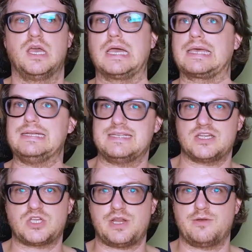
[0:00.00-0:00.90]

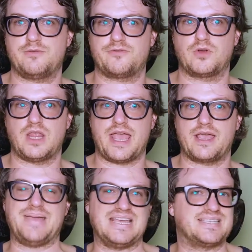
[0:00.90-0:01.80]
condition for
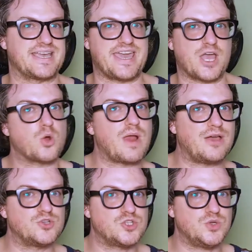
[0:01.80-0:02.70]
like basic kick
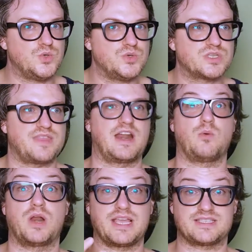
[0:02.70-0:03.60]
around shoes, and then I
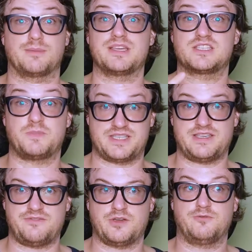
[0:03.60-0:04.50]
want to get something
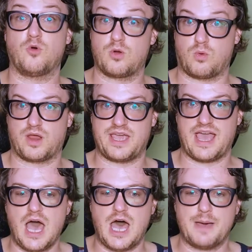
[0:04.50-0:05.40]
specific for working
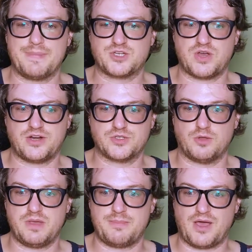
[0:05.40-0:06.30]
out. My trainer
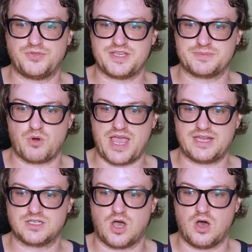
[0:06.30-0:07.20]
told me about this
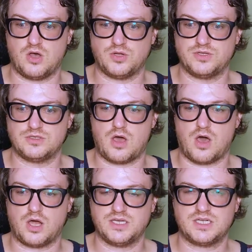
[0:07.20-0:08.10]
brand called
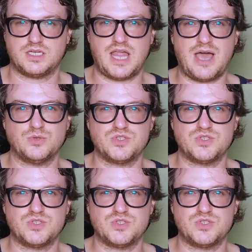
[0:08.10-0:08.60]
On Cloud